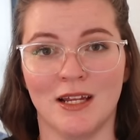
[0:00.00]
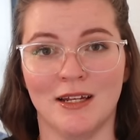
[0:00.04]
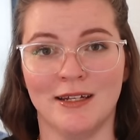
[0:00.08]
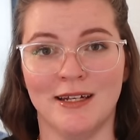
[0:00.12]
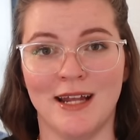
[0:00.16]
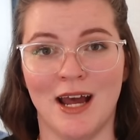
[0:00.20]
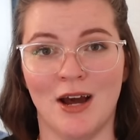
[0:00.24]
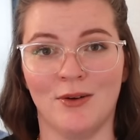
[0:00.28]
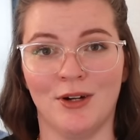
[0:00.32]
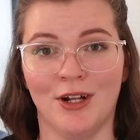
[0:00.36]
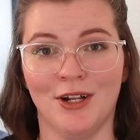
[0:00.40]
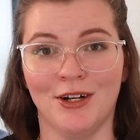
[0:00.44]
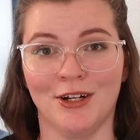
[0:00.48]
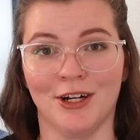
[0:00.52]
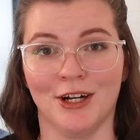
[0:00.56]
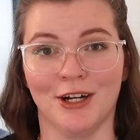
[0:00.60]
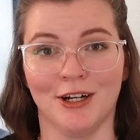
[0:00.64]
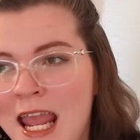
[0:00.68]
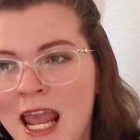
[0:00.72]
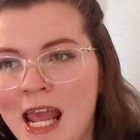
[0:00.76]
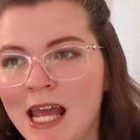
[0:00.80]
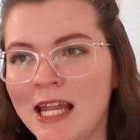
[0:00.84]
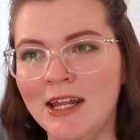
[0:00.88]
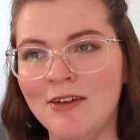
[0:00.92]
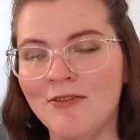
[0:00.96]
down under.
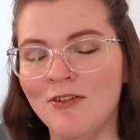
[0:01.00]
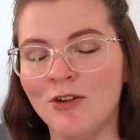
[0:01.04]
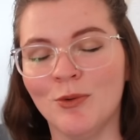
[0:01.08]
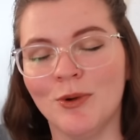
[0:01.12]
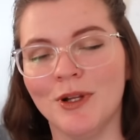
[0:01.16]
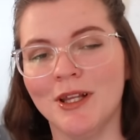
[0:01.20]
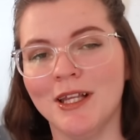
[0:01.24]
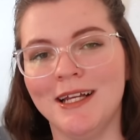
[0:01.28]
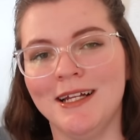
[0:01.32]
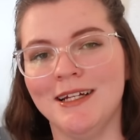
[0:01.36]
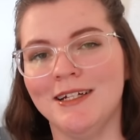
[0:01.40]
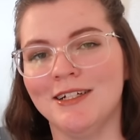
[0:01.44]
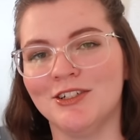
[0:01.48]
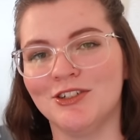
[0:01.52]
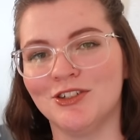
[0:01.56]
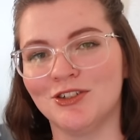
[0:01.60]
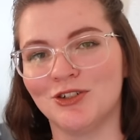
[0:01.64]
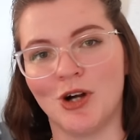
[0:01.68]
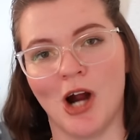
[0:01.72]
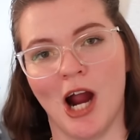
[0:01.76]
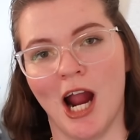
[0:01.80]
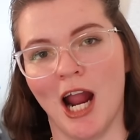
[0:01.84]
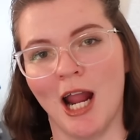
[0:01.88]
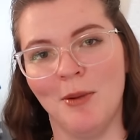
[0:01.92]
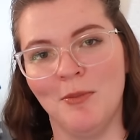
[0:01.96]
Can't even really
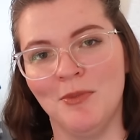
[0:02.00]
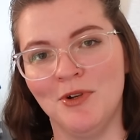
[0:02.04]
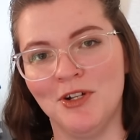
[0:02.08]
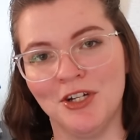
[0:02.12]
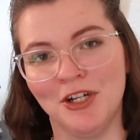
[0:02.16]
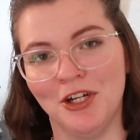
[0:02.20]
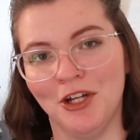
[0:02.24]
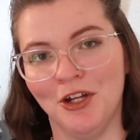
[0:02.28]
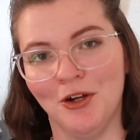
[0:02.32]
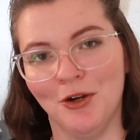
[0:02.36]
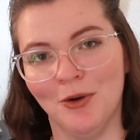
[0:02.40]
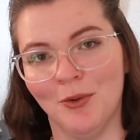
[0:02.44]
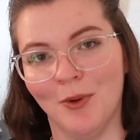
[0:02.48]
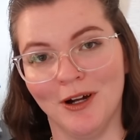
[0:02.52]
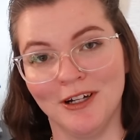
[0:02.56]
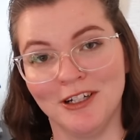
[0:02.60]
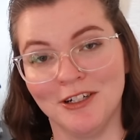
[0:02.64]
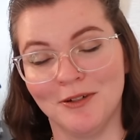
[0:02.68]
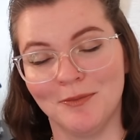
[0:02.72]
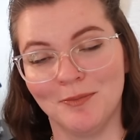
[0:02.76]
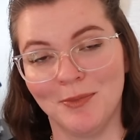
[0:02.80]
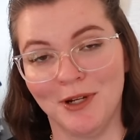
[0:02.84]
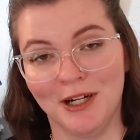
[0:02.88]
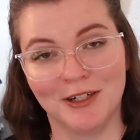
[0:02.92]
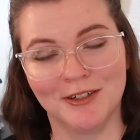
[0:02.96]
describe to you
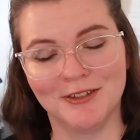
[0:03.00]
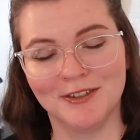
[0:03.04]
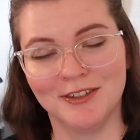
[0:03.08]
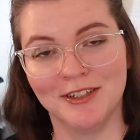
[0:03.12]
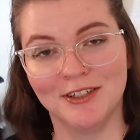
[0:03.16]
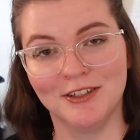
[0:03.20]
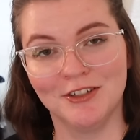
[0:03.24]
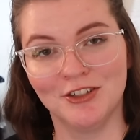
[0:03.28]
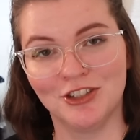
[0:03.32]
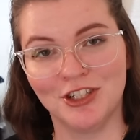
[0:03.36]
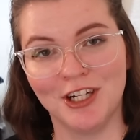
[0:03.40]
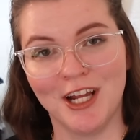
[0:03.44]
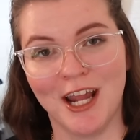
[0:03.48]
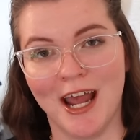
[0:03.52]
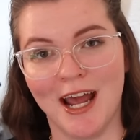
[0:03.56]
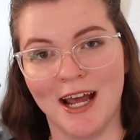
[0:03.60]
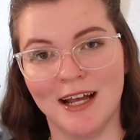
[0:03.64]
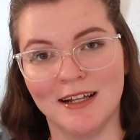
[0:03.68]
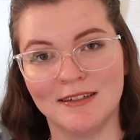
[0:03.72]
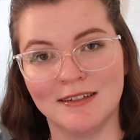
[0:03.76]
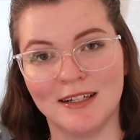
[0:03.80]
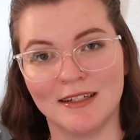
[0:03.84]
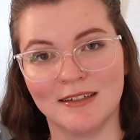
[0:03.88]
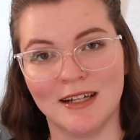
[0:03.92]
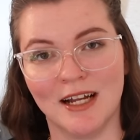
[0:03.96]
what piercings she
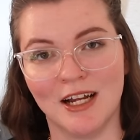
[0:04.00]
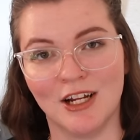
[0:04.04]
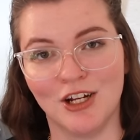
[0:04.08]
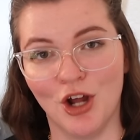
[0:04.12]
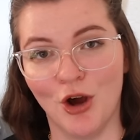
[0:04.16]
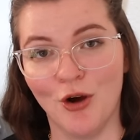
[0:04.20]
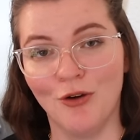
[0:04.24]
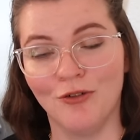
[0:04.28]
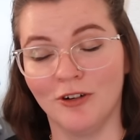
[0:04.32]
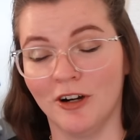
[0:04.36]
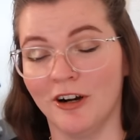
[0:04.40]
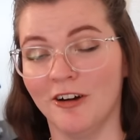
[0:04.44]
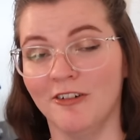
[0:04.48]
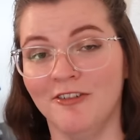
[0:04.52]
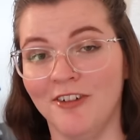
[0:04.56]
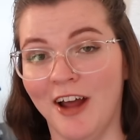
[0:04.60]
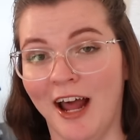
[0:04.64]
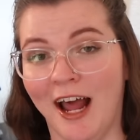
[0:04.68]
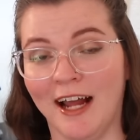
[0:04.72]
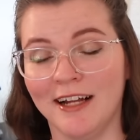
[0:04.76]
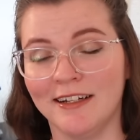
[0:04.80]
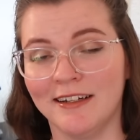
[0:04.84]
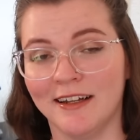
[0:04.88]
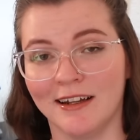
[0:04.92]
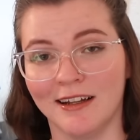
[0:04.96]
has, because I know for a
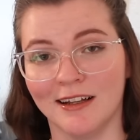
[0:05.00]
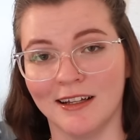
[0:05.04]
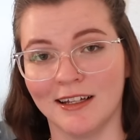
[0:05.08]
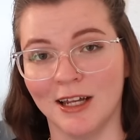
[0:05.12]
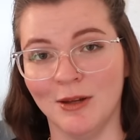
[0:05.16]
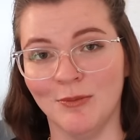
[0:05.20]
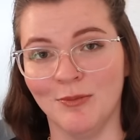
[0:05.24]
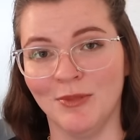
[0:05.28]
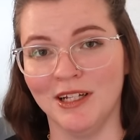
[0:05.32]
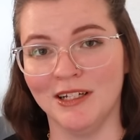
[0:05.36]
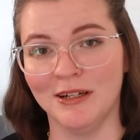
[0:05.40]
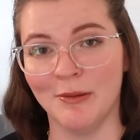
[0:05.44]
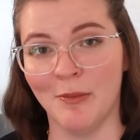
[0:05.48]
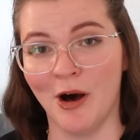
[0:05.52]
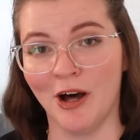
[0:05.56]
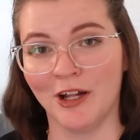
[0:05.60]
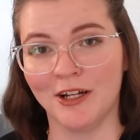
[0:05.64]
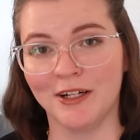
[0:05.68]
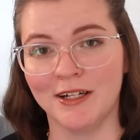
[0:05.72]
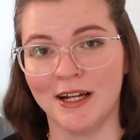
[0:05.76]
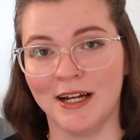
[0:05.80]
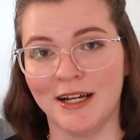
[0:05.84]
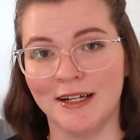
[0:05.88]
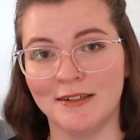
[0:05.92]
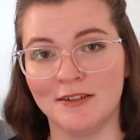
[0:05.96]
fact it'll get me
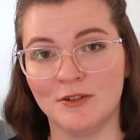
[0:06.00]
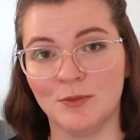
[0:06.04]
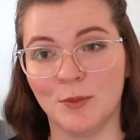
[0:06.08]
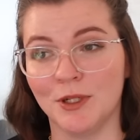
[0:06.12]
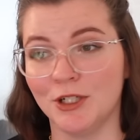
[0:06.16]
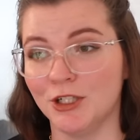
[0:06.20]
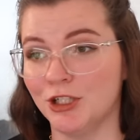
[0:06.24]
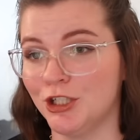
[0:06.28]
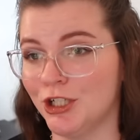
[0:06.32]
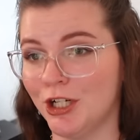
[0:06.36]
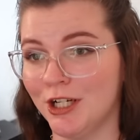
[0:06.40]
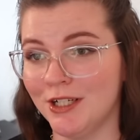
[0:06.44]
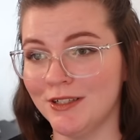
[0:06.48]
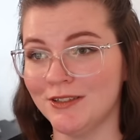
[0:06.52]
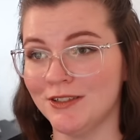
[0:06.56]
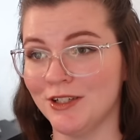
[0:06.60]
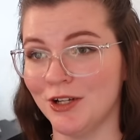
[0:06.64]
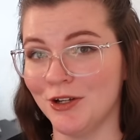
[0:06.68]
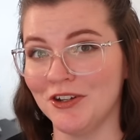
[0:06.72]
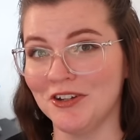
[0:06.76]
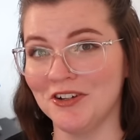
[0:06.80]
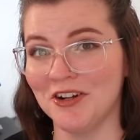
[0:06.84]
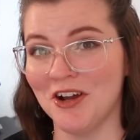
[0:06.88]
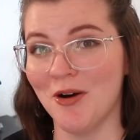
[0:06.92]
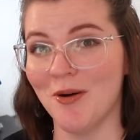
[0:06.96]
demonetized, but just so
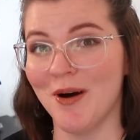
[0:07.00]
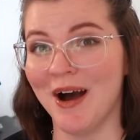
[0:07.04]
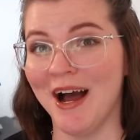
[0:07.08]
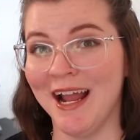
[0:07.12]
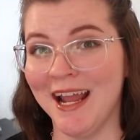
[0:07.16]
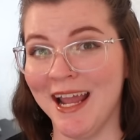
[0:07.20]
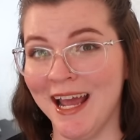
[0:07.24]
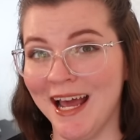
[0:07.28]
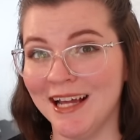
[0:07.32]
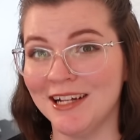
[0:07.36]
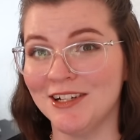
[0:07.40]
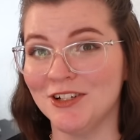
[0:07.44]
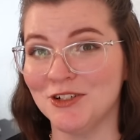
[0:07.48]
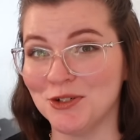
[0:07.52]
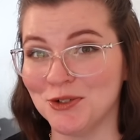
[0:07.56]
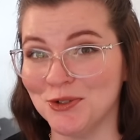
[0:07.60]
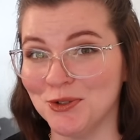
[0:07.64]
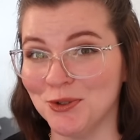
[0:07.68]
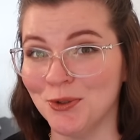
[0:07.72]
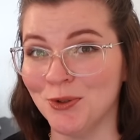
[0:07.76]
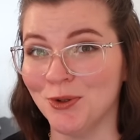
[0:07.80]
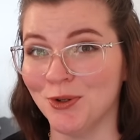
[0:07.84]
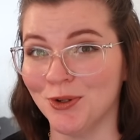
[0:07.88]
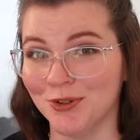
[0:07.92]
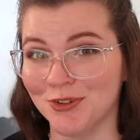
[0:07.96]
you know, I had to
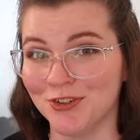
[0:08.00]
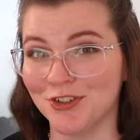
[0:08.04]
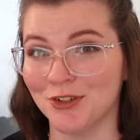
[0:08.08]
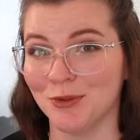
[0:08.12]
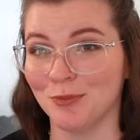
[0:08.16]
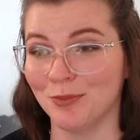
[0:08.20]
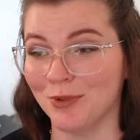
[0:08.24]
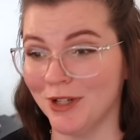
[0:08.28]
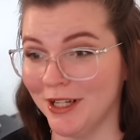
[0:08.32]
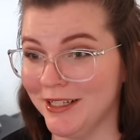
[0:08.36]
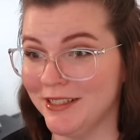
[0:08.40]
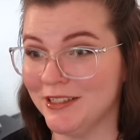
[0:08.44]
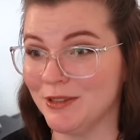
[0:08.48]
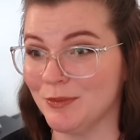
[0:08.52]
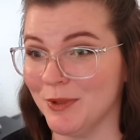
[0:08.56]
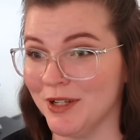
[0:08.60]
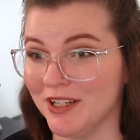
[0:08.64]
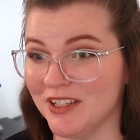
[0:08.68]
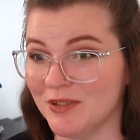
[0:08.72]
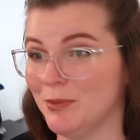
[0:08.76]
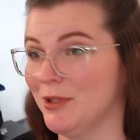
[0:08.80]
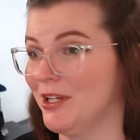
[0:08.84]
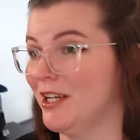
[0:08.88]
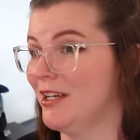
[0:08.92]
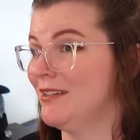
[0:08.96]
Google some
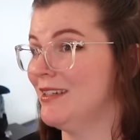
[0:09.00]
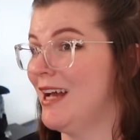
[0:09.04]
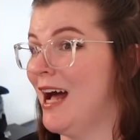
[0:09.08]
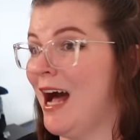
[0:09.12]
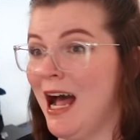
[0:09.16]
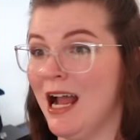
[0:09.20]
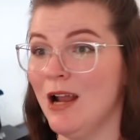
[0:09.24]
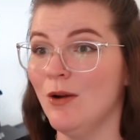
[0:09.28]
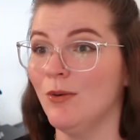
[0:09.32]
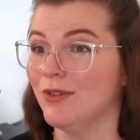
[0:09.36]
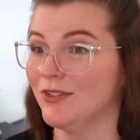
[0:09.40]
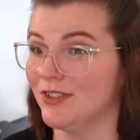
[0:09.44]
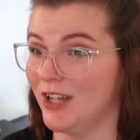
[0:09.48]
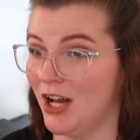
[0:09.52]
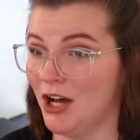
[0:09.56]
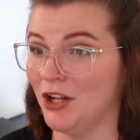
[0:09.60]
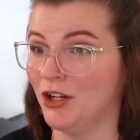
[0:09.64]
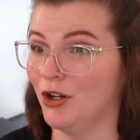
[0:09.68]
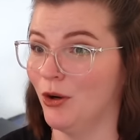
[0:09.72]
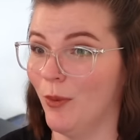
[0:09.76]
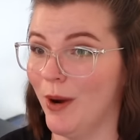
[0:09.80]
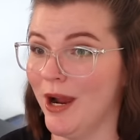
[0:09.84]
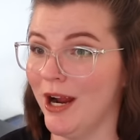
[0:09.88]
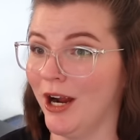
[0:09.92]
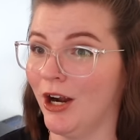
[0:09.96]
placements because I was
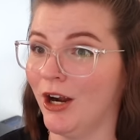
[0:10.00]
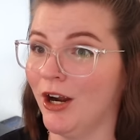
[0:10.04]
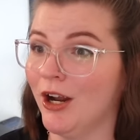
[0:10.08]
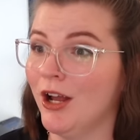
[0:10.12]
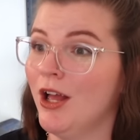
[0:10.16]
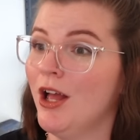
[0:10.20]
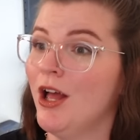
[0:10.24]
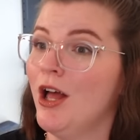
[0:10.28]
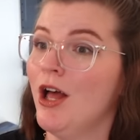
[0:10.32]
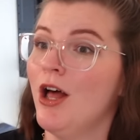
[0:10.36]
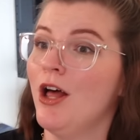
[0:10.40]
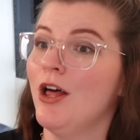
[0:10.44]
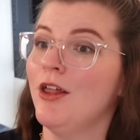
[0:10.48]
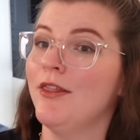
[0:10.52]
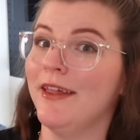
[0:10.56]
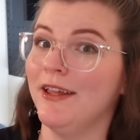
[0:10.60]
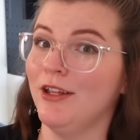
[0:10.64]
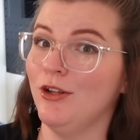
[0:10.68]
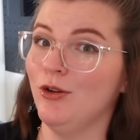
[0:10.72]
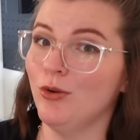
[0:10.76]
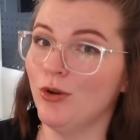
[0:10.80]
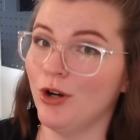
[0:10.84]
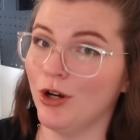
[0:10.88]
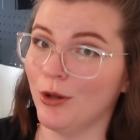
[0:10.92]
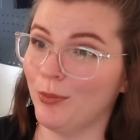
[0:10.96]
unaware
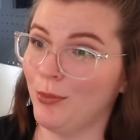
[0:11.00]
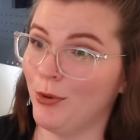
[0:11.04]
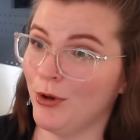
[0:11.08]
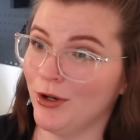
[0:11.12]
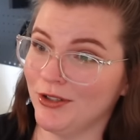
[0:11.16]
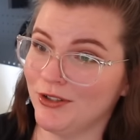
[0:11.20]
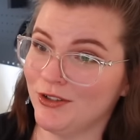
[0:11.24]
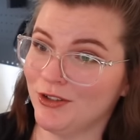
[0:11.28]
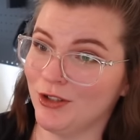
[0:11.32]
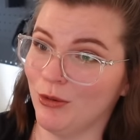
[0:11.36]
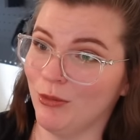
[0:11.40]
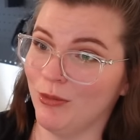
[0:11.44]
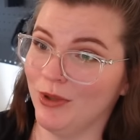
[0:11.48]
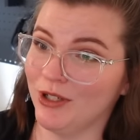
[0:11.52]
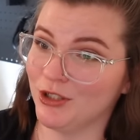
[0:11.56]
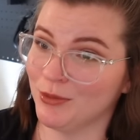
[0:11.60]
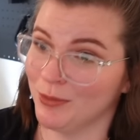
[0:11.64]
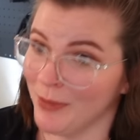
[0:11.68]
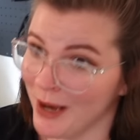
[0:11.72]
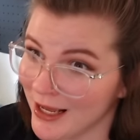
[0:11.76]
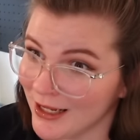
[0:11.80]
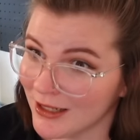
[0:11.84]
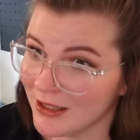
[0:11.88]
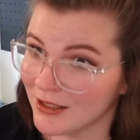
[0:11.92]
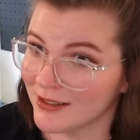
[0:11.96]
that you could put so much
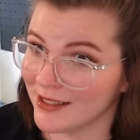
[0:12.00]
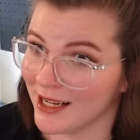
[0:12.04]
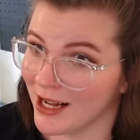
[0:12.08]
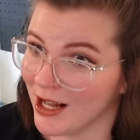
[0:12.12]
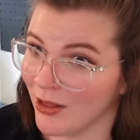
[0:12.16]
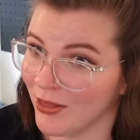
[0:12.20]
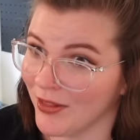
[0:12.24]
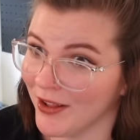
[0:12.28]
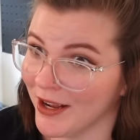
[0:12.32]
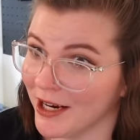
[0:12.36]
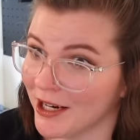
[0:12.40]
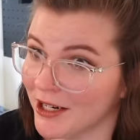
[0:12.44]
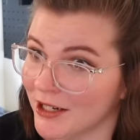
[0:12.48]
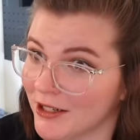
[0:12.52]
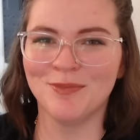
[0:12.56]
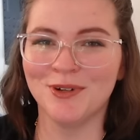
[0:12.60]
metal down there.